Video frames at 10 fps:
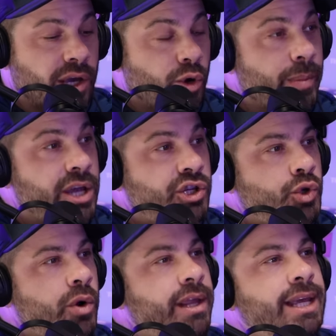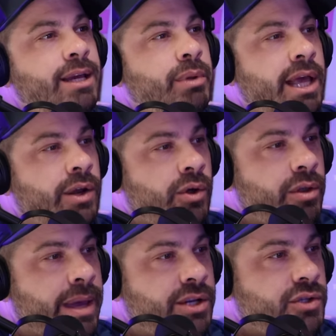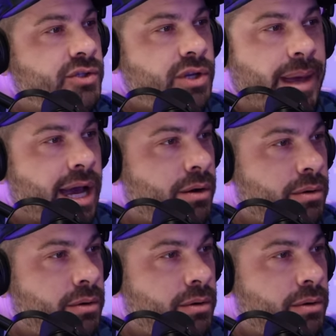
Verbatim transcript: He'll make sure that he could play in all the majors somehow.